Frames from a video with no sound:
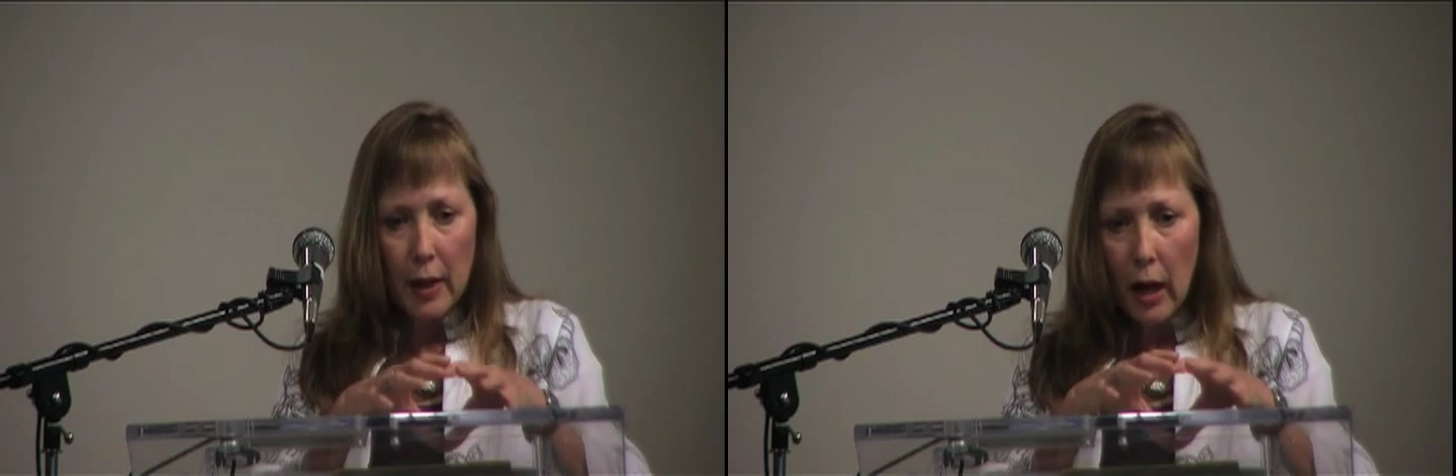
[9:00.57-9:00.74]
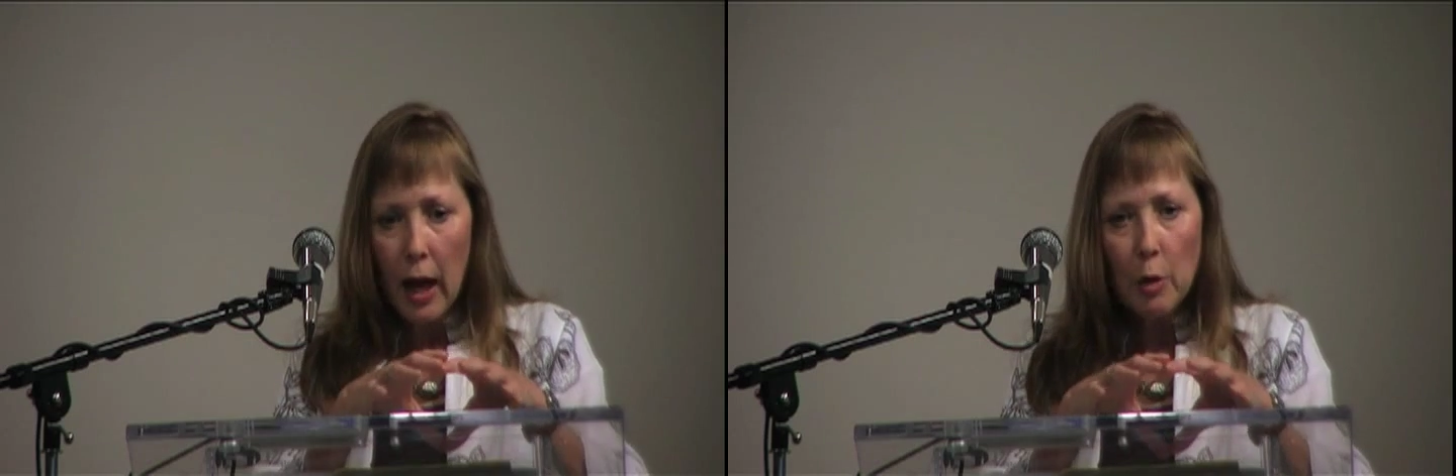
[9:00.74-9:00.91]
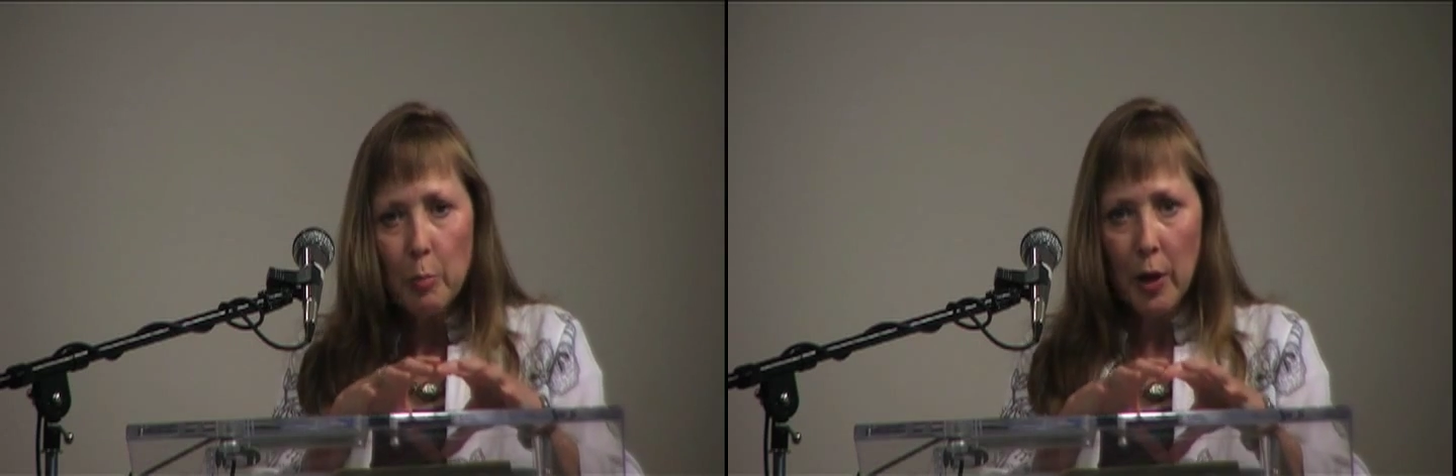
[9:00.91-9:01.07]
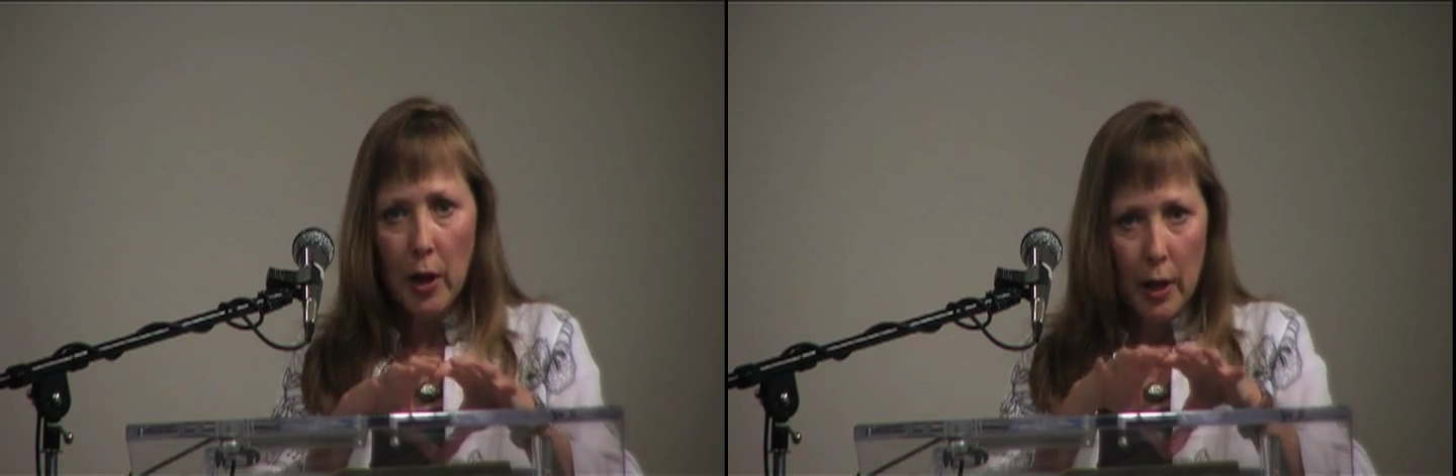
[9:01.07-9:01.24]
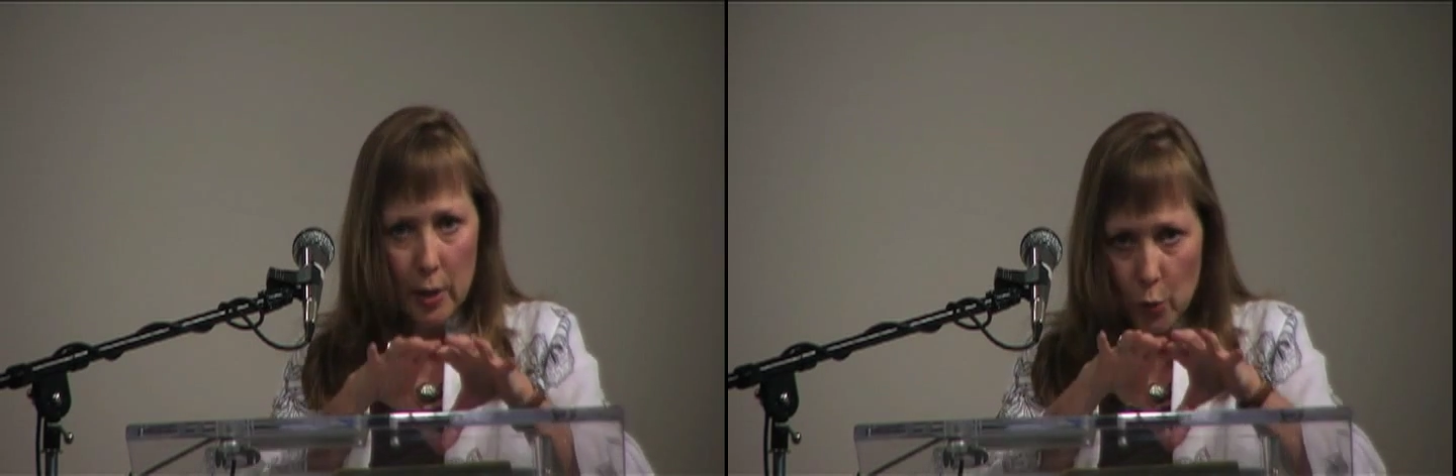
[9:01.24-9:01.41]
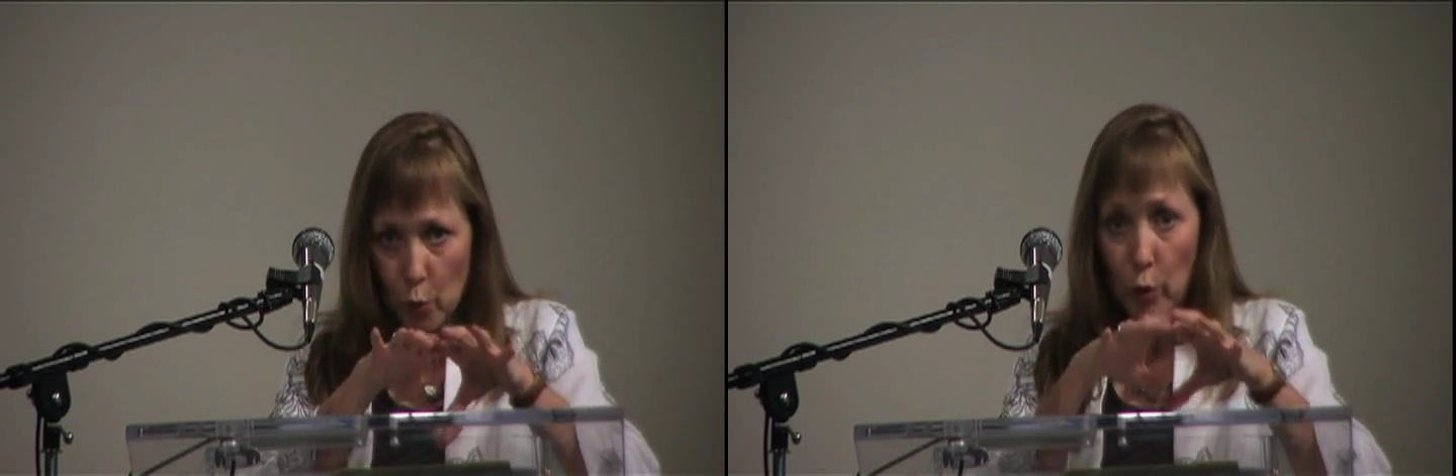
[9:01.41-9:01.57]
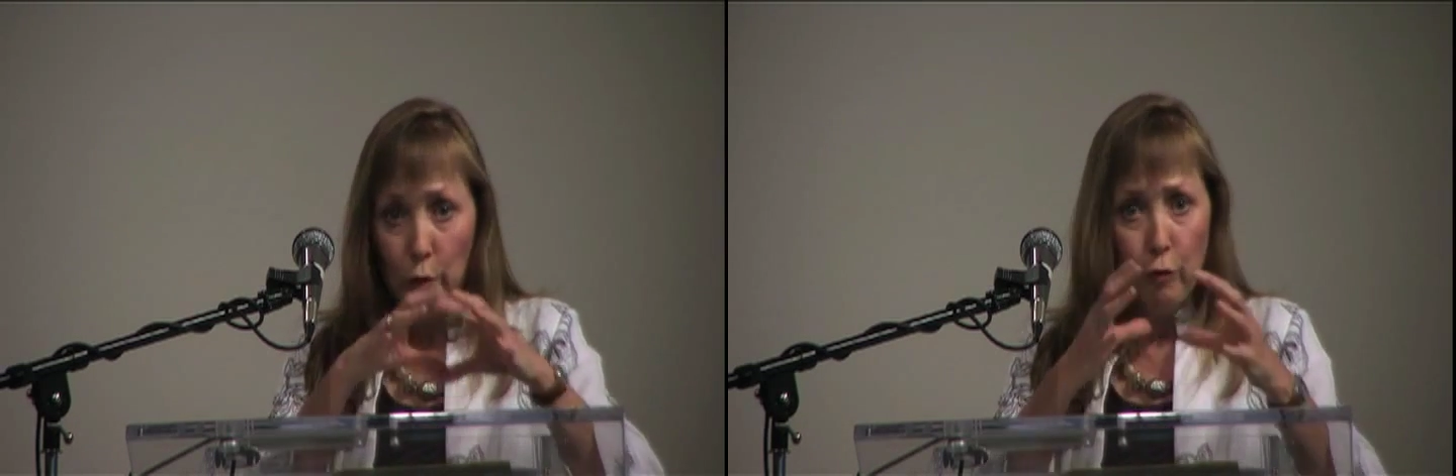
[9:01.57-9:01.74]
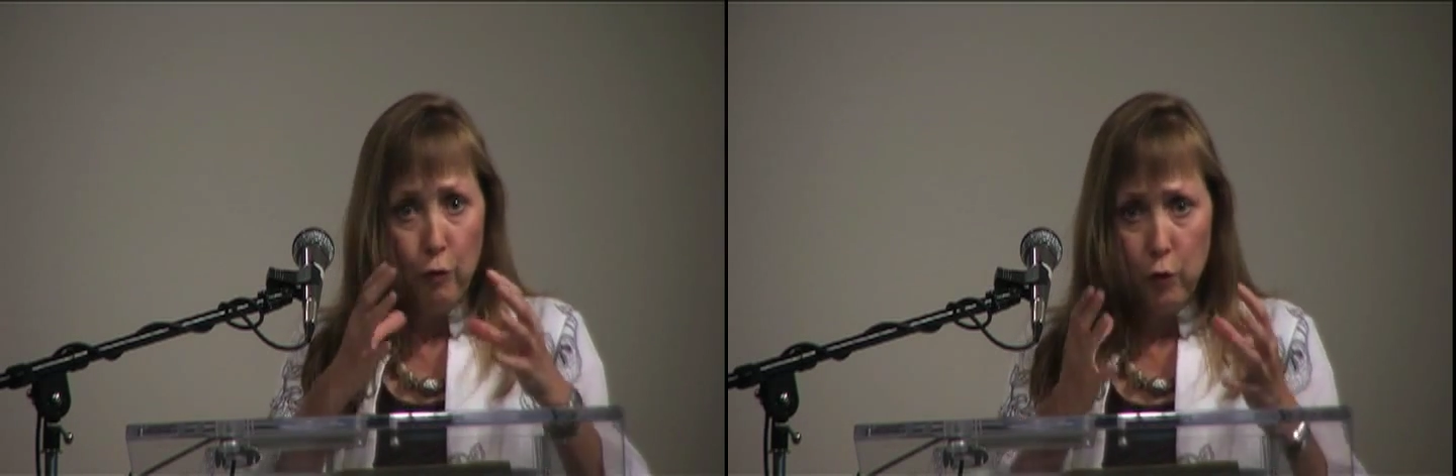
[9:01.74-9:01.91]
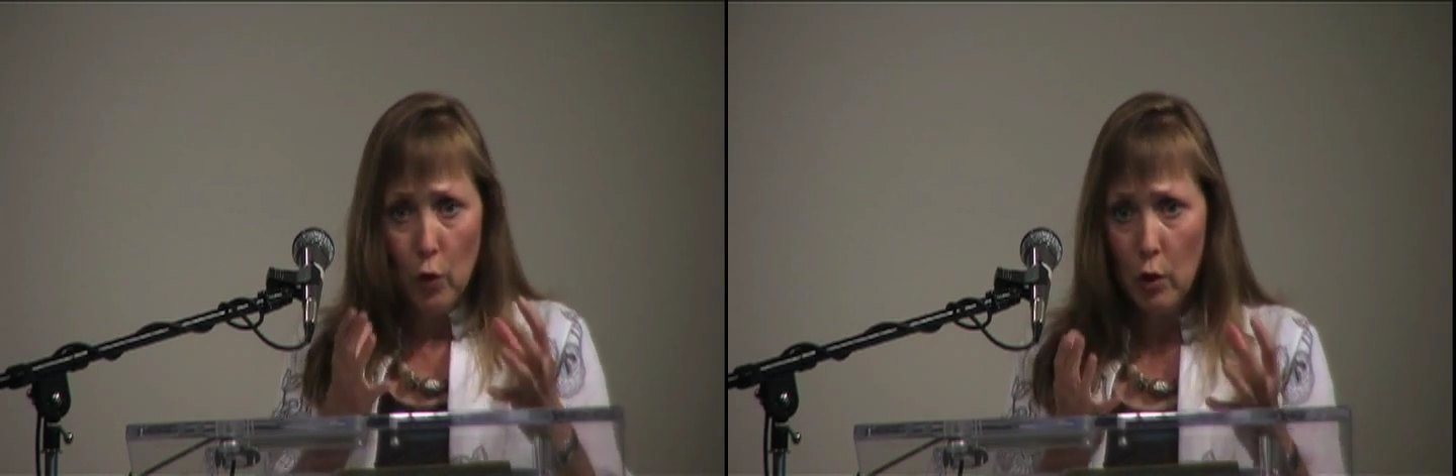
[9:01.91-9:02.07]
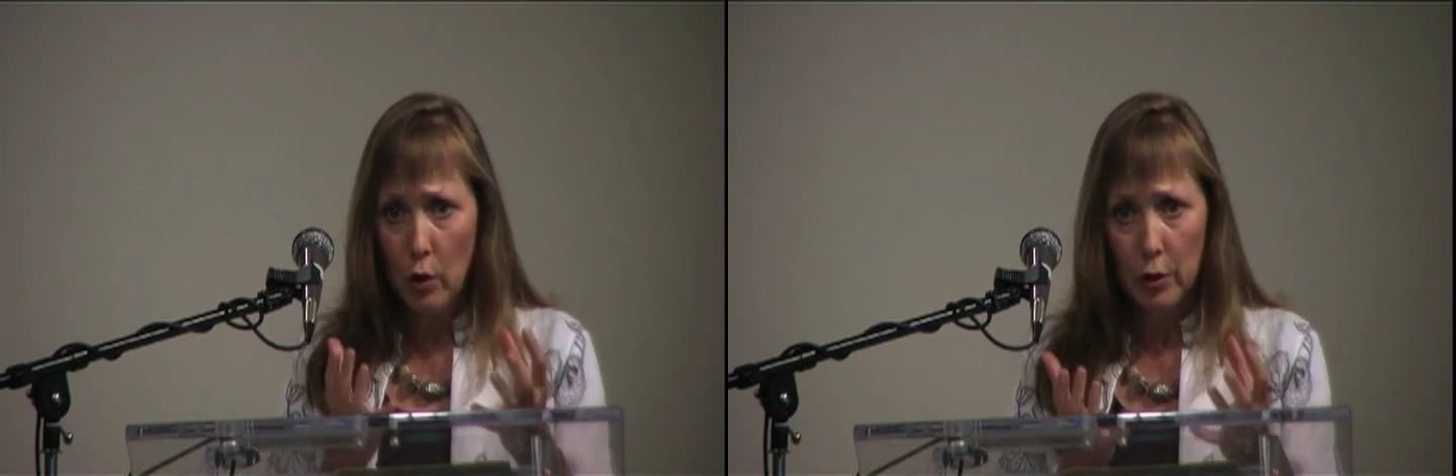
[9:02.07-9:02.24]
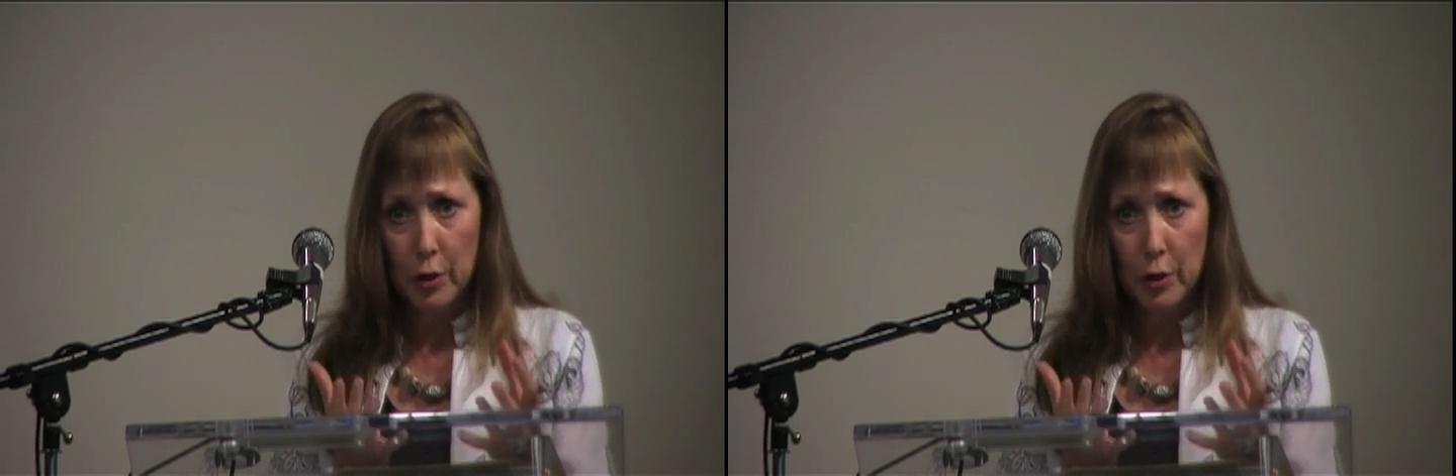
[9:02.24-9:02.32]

god pots were full